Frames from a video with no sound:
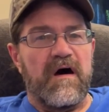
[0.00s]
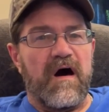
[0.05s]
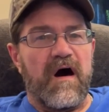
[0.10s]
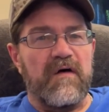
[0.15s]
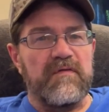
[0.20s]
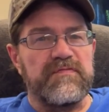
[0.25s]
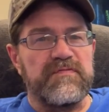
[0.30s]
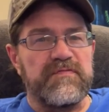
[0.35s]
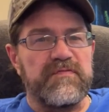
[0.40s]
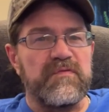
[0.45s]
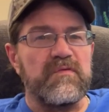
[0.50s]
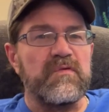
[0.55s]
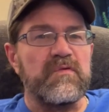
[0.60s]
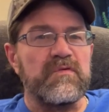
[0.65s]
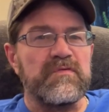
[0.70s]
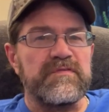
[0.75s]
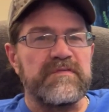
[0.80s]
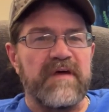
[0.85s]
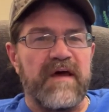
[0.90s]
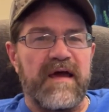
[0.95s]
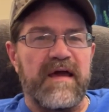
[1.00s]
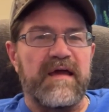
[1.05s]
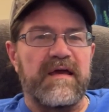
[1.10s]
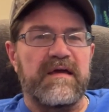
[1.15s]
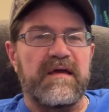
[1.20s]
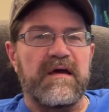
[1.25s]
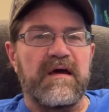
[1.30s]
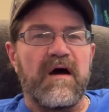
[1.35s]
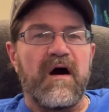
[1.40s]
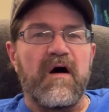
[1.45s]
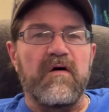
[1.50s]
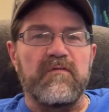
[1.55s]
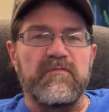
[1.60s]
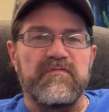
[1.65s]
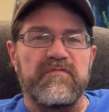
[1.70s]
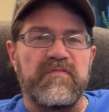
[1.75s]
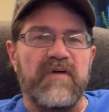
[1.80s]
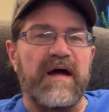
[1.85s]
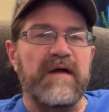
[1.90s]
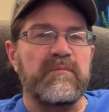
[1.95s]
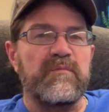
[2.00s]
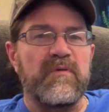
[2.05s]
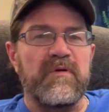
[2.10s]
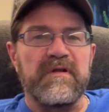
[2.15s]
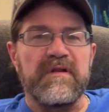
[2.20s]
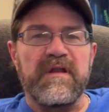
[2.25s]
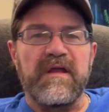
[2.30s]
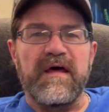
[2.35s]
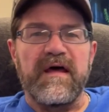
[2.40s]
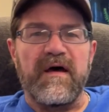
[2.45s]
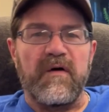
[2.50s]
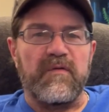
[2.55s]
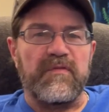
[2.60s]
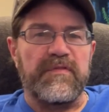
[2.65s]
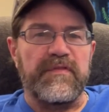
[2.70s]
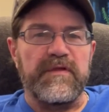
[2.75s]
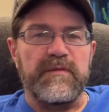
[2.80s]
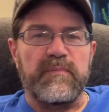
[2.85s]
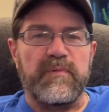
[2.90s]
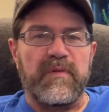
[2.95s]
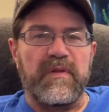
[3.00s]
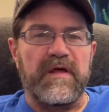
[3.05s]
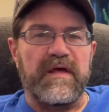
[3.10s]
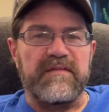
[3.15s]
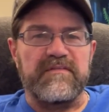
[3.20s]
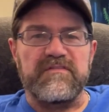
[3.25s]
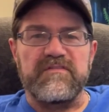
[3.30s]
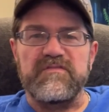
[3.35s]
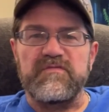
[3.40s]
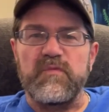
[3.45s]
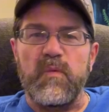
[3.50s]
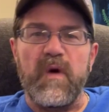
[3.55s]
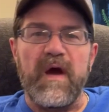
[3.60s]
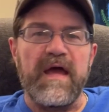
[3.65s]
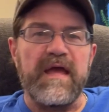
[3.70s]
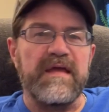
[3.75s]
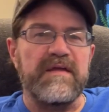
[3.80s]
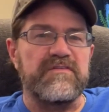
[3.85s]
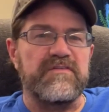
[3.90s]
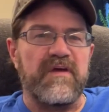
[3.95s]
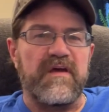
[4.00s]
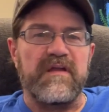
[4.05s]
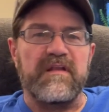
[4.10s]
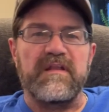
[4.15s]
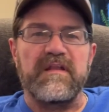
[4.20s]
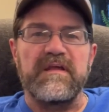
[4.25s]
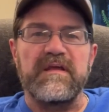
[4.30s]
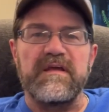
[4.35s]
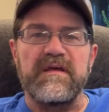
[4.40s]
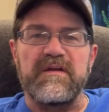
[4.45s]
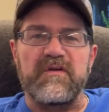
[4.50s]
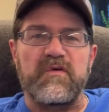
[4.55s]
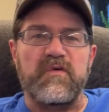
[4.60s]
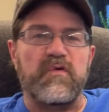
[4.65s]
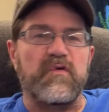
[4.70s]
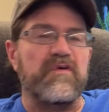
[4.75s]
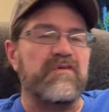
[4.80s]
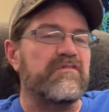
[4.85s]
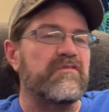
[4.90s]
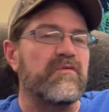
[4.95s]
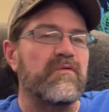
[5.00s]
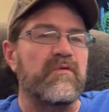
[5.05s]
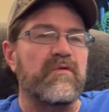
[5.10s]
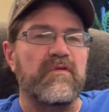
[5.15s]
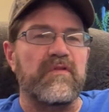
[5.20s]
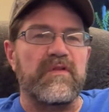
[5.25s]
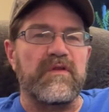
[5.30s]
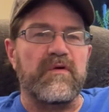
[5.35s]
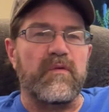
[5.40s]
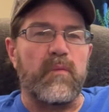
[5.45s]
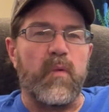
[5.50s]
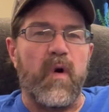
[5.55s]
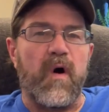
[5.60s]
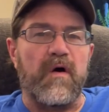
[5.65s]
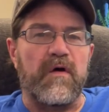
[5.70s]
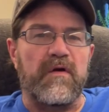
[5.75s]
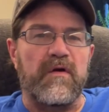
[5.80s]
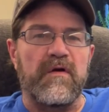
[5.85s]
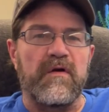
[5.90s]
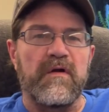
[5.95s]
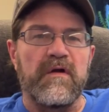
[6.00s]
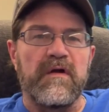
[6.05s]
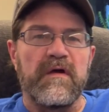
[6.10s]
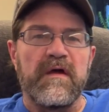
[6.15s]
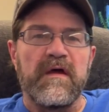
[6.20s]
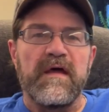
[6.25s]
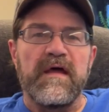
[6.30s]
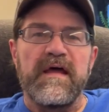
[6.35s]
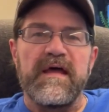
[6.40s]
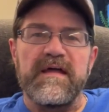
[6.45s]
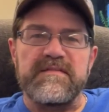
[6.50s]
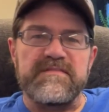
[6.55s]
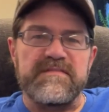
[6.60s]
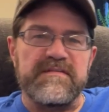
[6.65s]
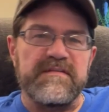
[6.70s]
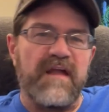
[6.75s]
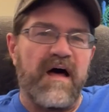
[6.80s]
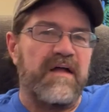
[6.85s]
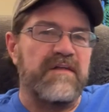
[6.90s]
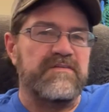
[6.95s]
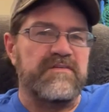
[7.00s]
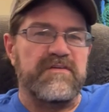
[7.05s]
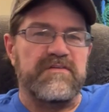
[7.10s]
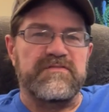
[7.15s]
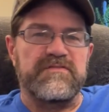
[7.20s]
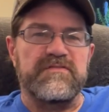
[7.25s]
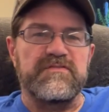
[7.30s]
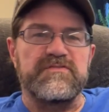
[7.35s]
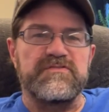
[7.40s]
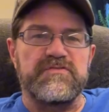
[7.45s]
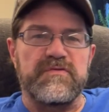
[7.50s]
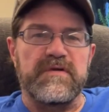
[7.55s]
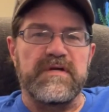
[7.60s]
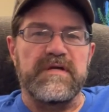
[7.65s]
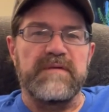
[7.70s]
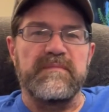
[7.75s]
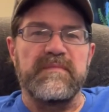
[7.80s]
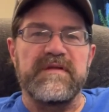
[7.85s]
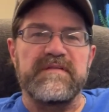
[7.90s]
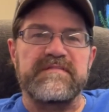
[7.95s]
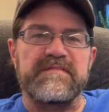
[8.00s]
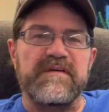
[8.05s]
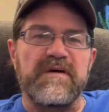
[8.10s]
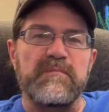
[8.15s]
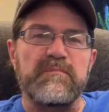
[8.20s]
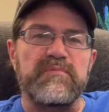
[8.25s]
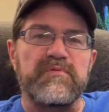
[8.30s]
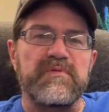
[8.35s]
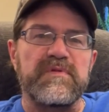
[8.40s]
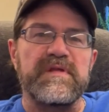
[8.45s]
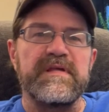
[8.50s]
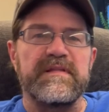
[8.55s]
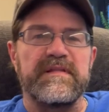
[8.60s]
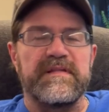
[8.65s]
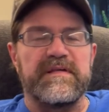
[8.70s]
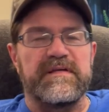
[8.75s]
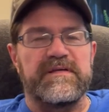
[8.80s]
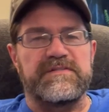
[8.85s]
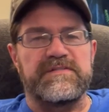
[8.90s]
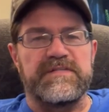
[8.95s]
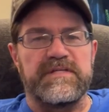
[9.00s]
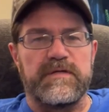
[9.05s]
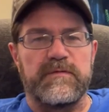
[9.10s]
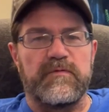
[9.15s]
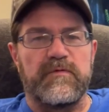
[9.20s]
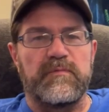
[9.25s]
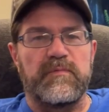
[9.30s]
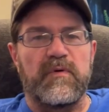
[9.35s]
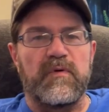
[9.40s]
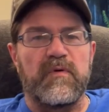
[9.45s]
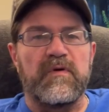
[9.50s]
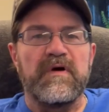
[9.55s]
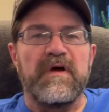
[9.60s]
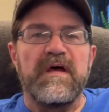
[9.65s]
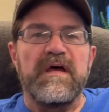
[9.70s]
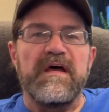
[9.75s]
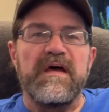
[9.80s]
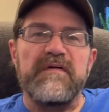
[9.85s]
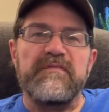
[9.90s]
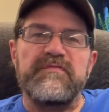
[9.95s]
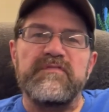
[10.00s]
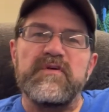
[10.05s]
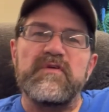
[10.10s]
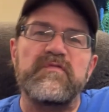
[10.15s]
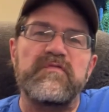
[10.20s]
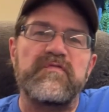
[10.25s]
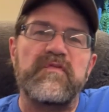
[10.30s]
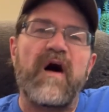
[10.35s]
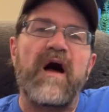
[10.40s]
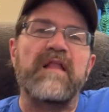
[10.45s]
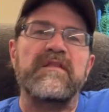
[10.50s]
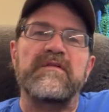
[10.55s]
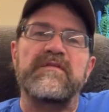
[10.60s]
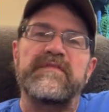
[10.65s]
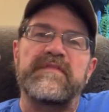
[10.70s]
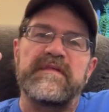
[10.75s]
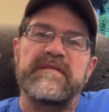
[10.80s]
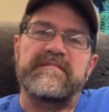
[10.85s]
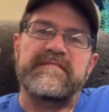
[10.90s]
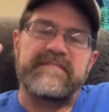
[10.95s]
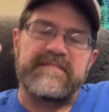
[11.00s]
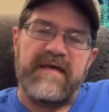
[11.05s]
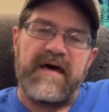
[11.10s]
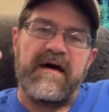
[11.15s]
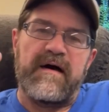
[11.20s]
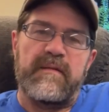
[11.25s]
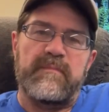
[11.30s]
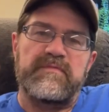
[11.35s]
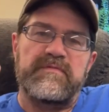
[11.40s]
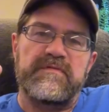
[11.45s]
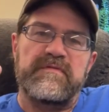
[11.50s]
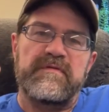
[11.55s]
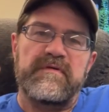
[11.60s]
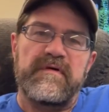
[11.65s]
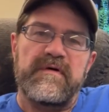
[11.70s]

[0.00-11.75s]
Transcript: A full tank of vibrant, healthy plants swaying gently in crystal clear water. It's not just a dream, it's completely achievable if you follow these steps.